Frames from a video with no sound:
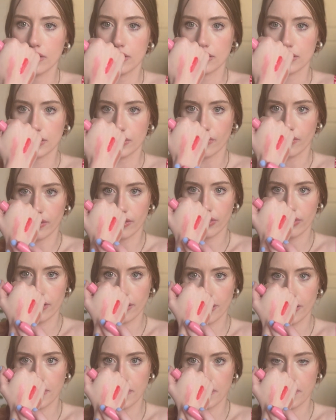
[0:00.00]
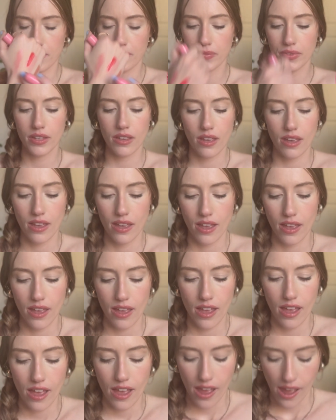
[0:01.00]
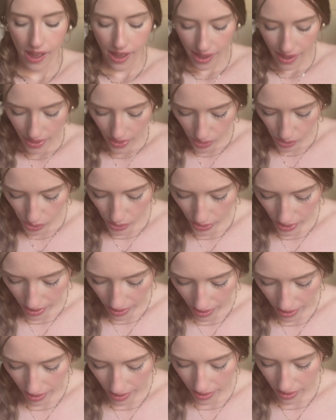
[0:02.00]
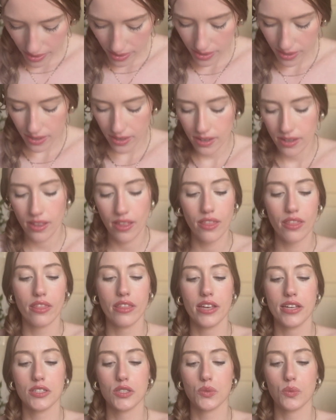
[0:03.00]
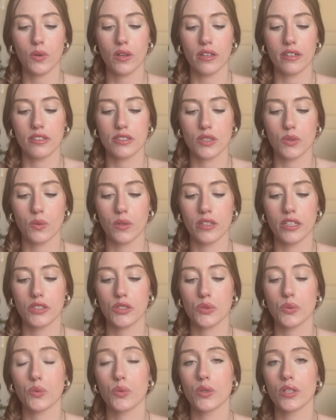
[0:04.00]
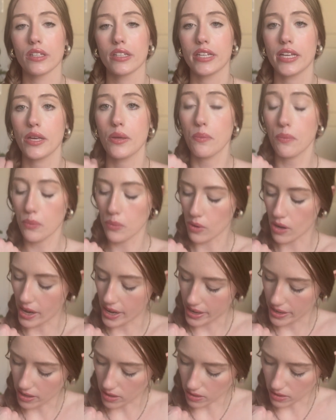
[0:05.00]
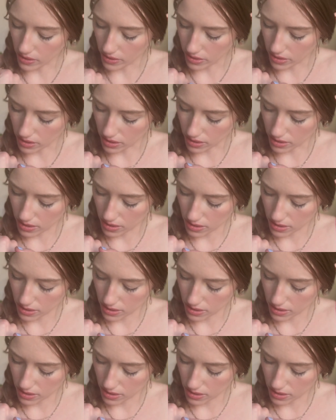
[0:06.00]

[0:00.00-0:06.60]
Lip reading: See right there. And then this one is the one that's really bright on the